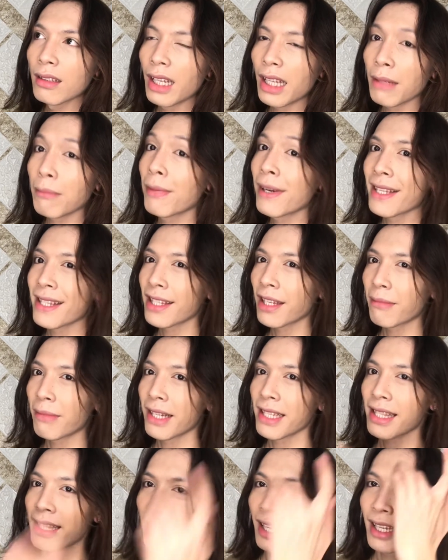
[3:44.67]
basta
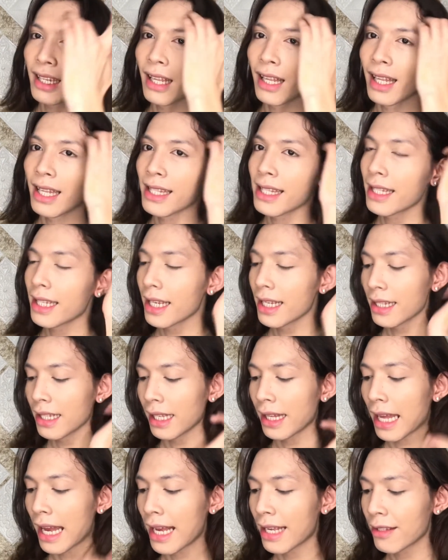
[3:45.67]
na lenses. It
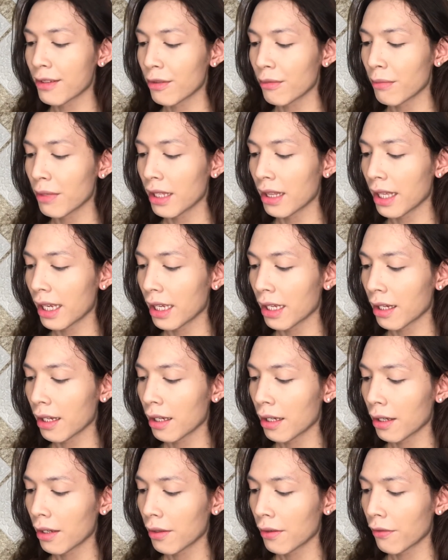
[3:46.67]
has to be like
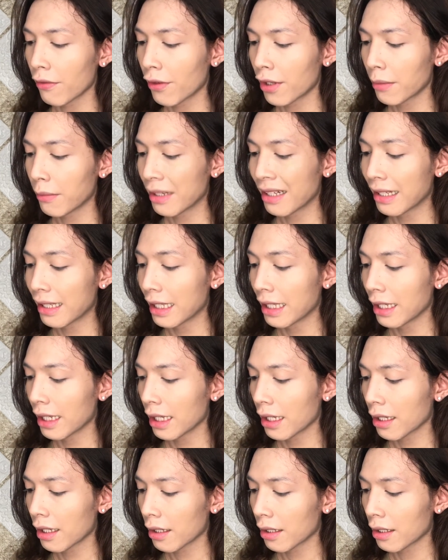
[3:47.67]
from a clinic.